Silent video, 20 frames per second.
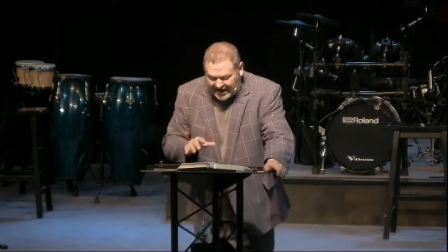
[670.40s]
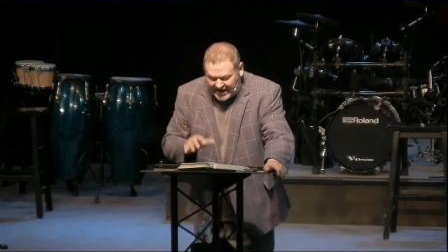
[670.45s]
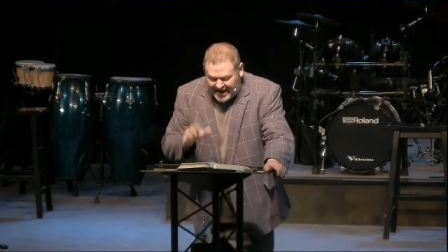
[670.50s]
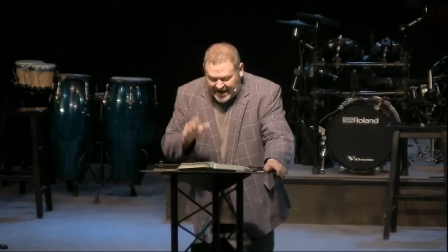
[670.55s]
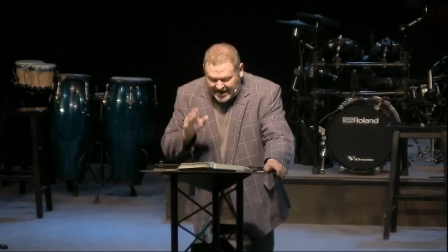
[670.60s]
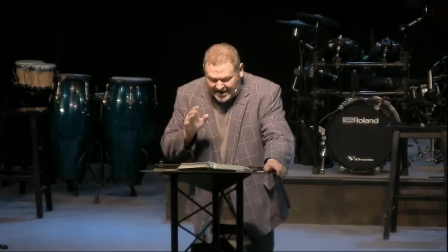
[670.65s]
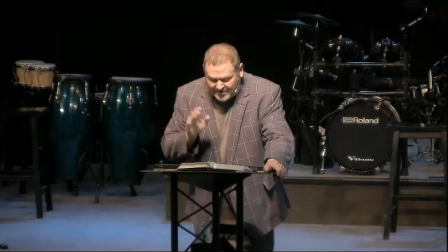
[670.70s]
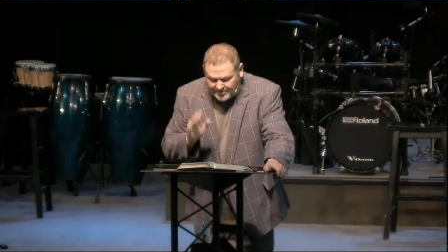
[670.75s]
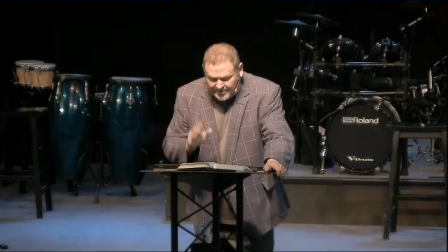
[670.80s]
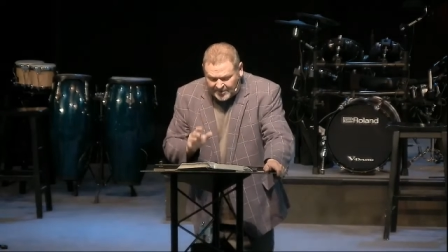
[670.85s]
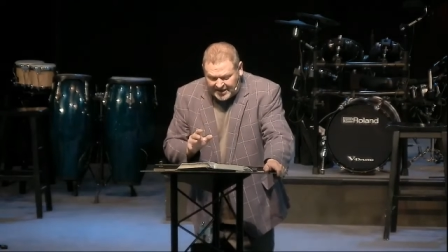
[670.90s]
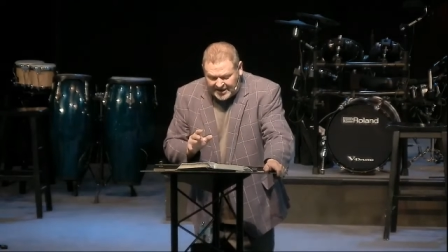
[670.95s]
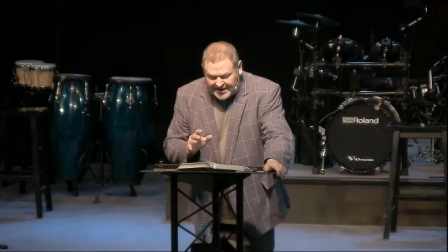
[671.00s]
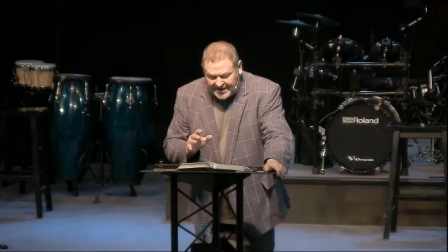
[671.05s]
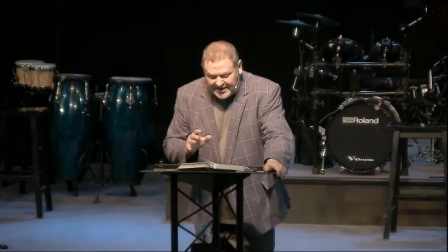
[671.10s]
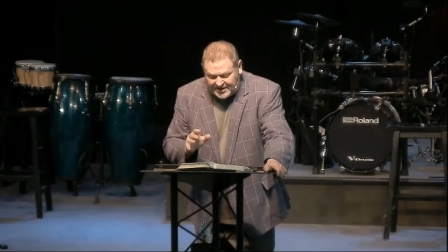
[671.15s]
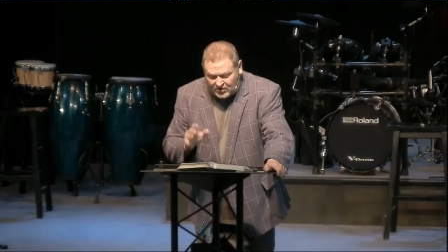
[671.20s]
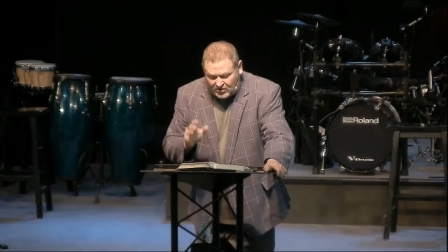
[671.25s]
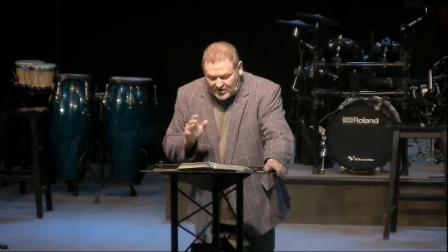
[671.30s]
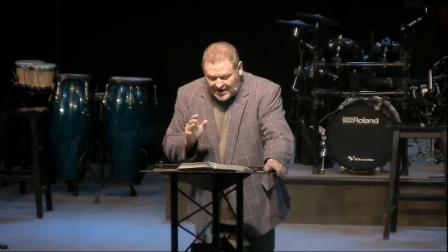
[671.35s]
had a
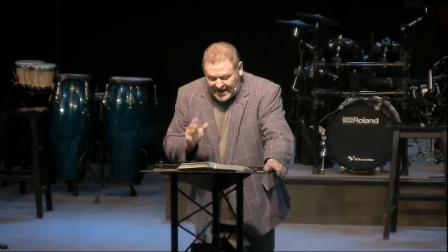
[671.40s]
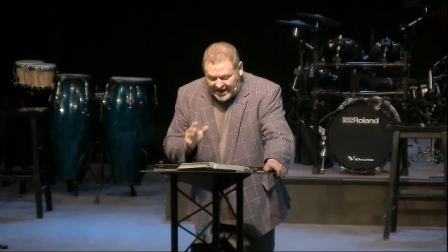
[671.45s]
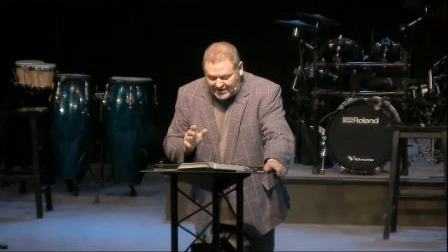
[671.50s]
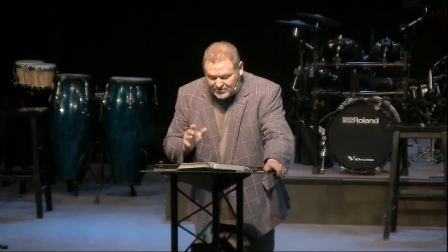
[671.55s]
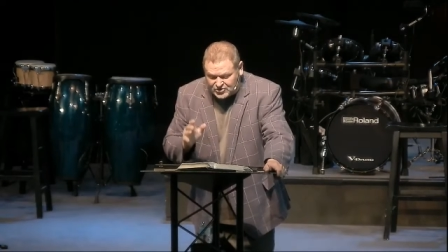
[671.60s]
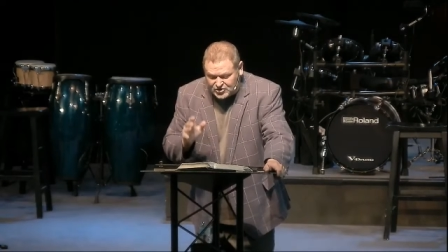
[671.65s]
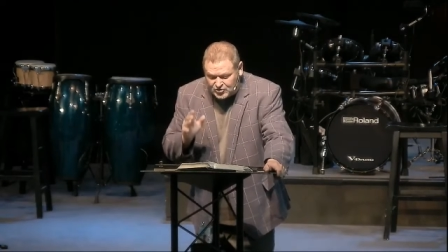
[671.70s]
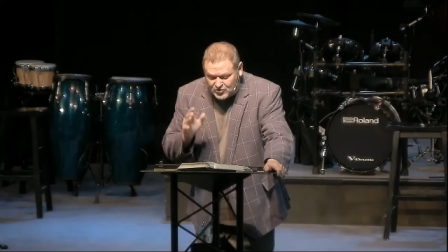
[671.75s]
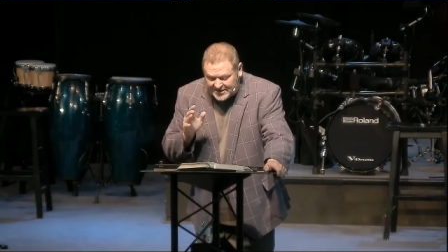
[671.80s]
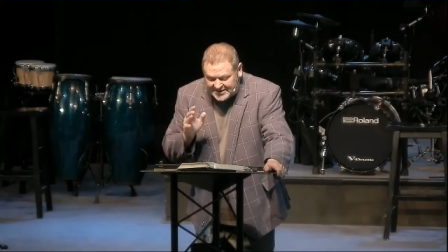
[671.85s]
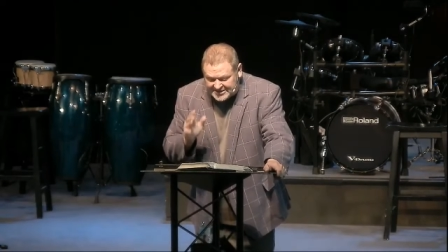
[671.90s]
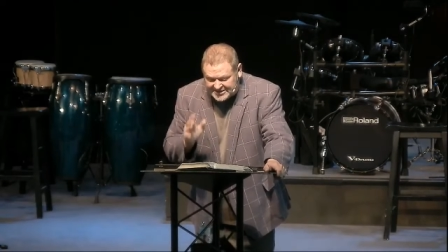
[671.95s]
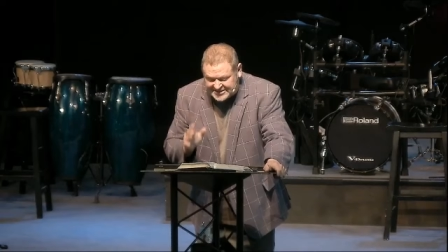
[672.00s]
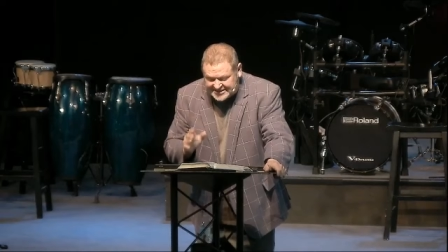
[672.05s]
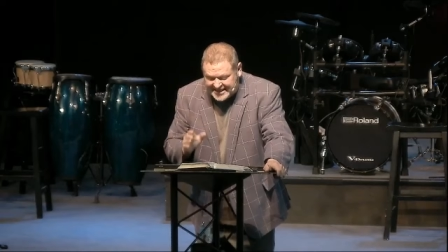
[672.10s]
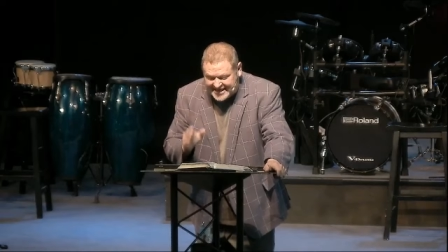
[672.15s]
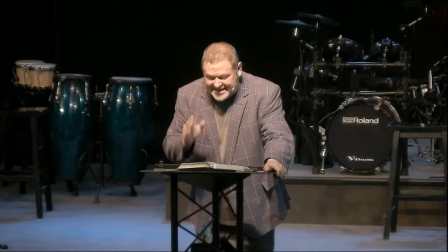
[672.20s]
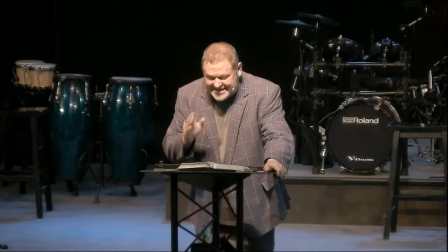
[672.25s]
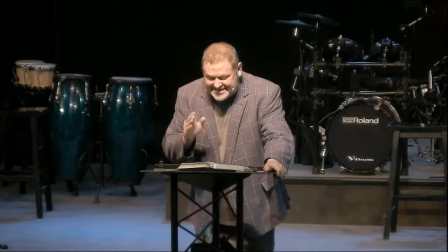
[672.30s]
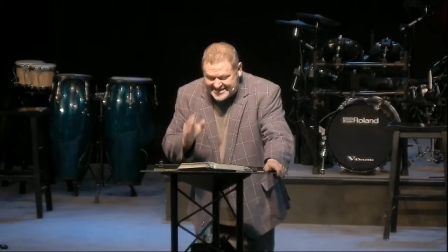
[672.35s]
plan on how to
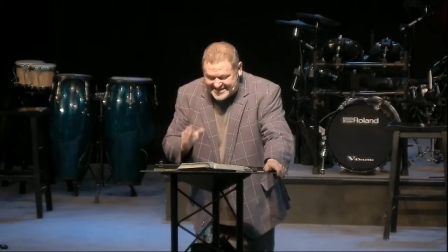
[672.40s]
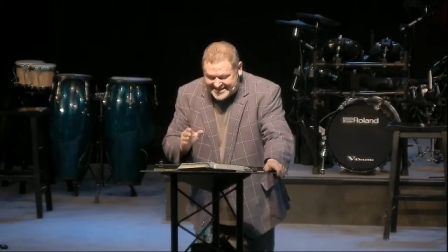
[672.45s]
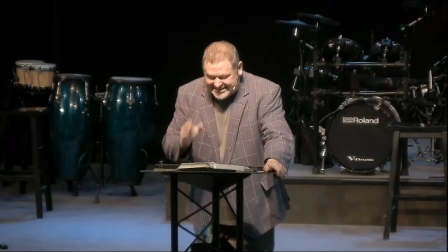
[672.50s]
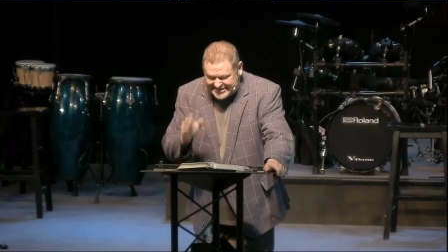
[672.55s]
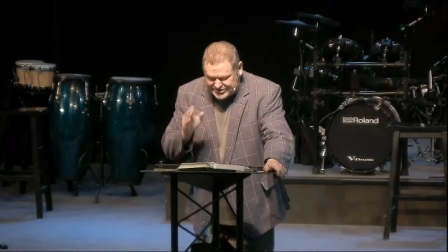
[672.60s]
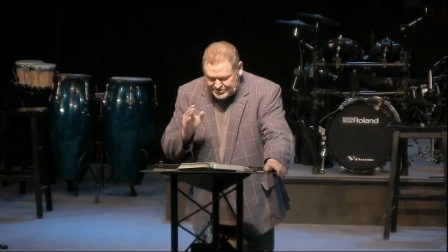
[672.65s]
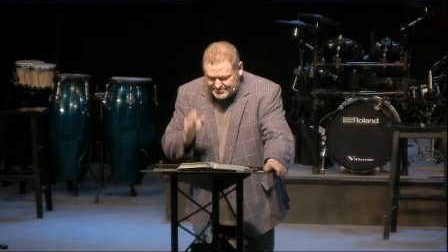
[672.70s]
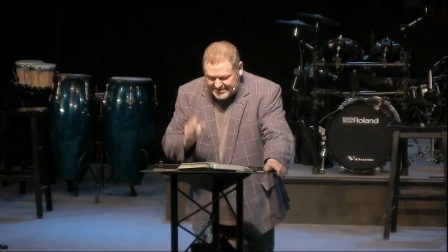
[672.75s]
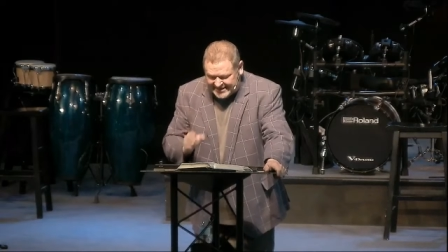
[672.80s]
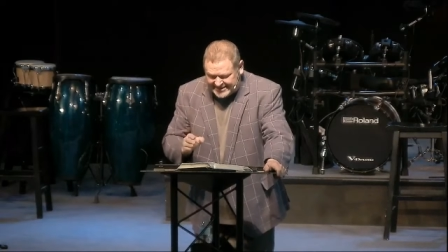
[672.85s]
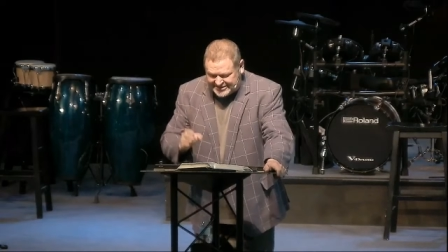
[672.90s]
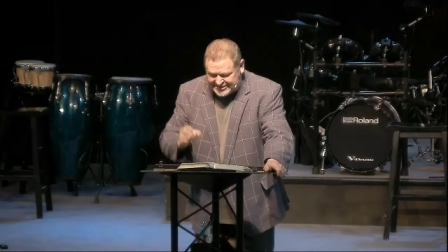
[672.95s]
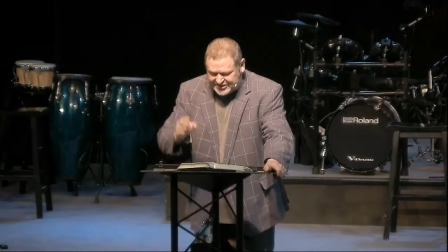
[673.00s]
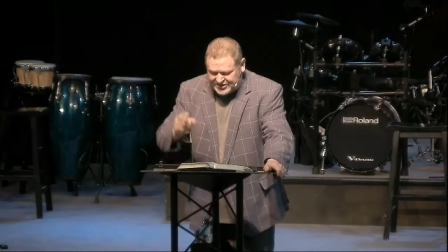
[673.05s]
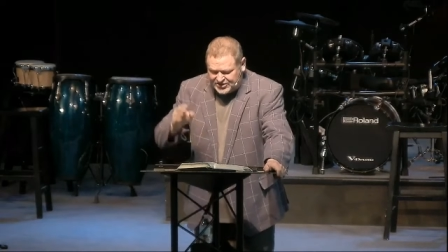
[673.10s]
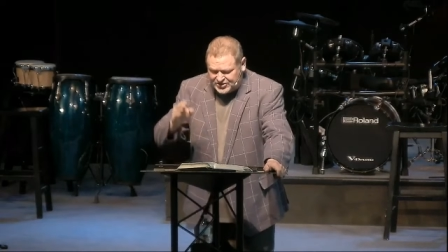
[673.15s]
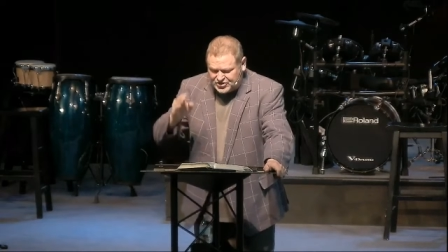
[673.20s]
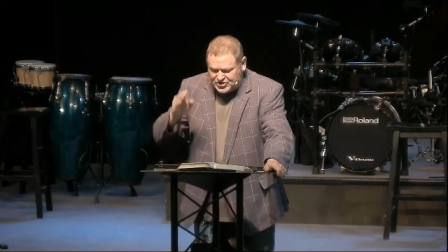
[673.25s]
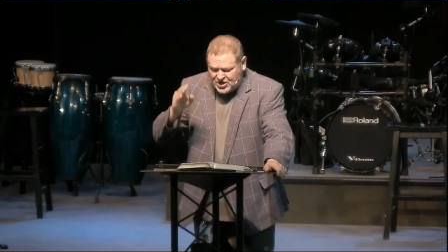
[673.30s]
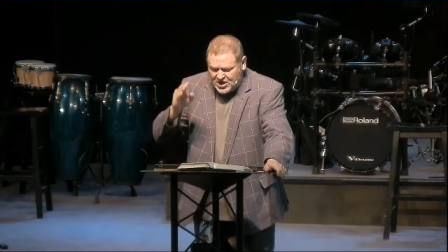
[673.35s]
extend this
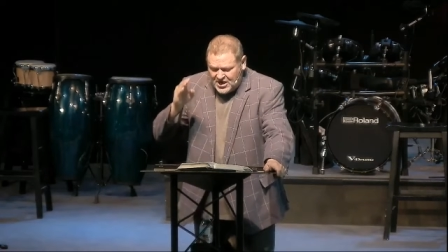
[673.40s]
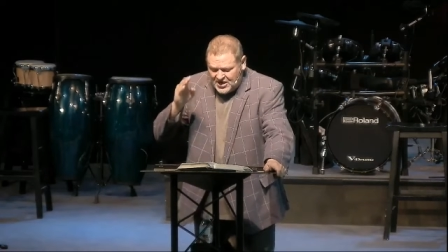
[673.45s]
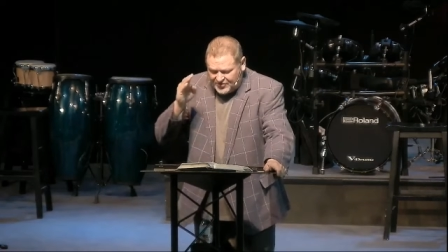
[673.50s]
message,